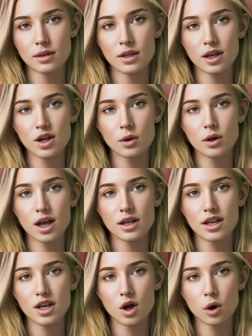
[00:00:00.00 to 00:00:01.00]
The New
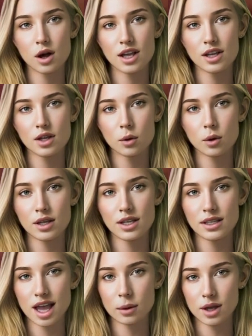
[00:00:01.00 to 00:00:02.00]
England coinage was
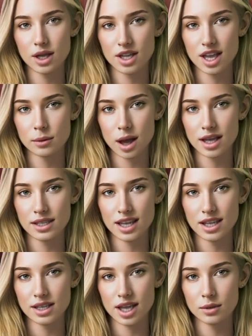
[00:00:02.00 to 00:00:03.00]
established in May
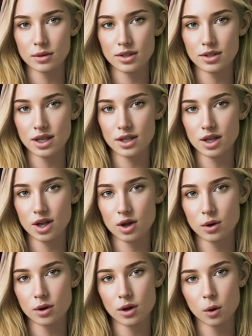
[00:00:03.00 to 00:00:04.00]
1652,